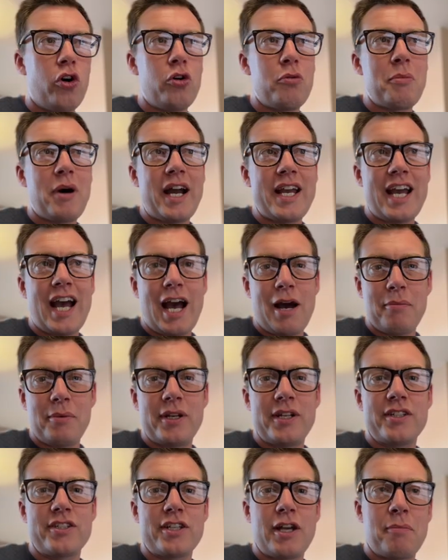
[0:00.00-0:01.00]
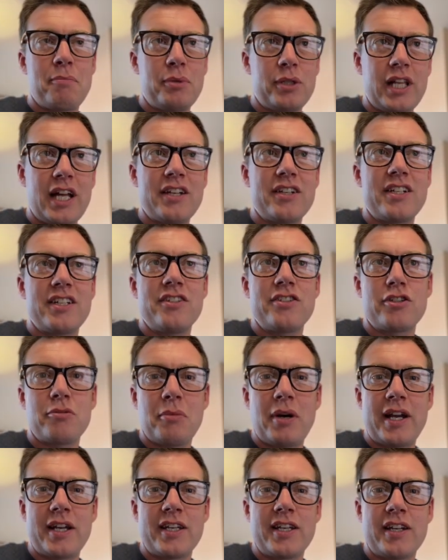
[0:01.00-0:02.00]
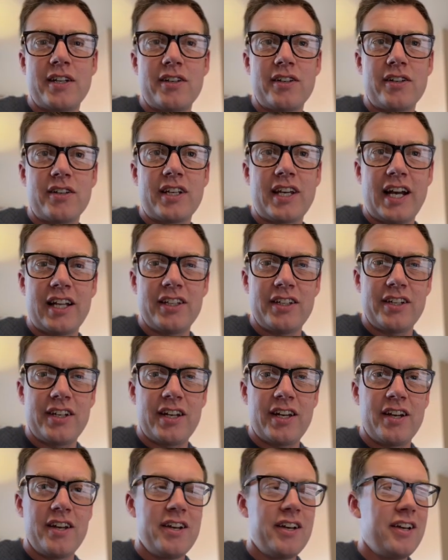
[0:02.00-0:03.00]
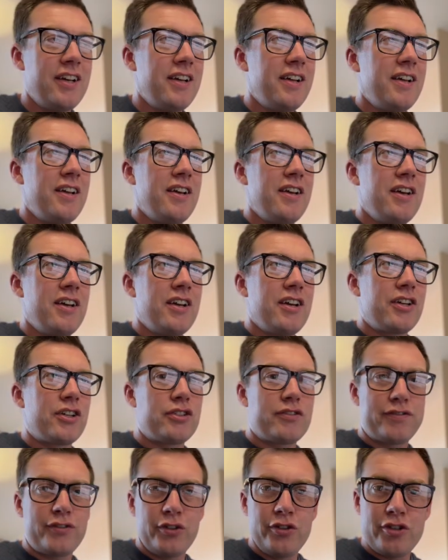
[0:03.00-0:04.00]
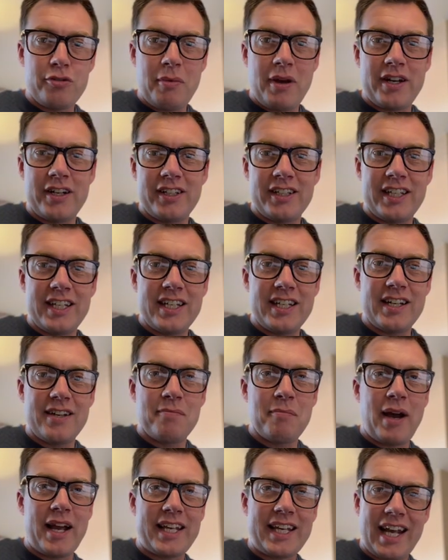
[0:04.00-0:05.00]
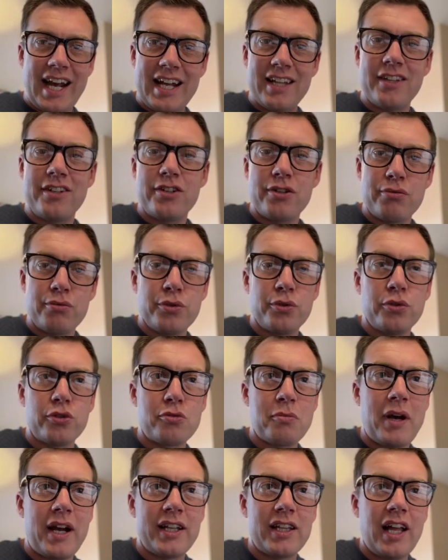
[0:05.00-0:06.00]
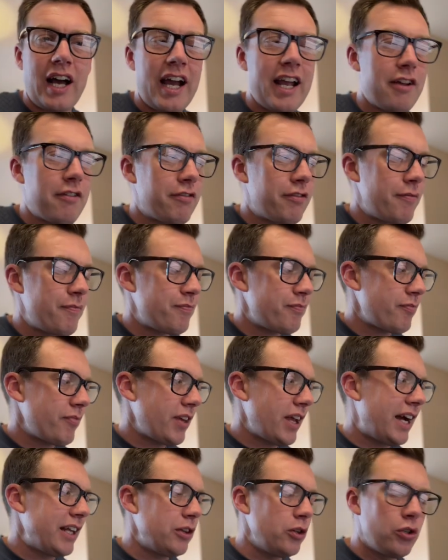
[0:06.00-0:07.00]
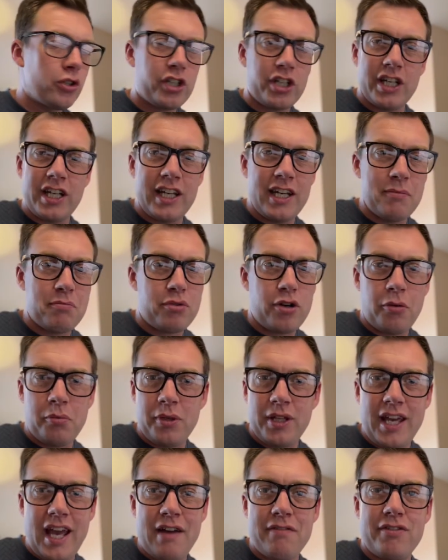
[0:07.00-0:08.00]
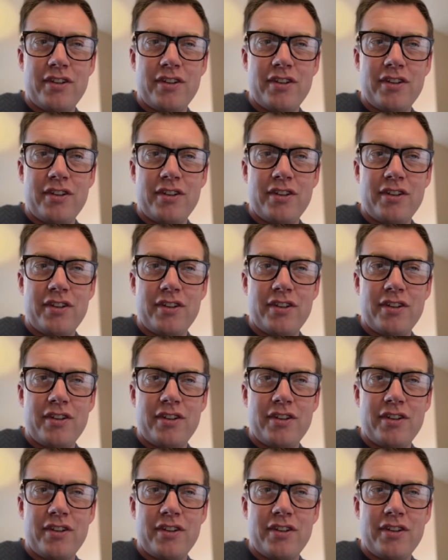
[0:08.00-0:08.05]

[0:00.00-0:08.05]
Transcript: my habits are planned into my calendar. Because fundamentally, my calendar rules my life. I look at it probably every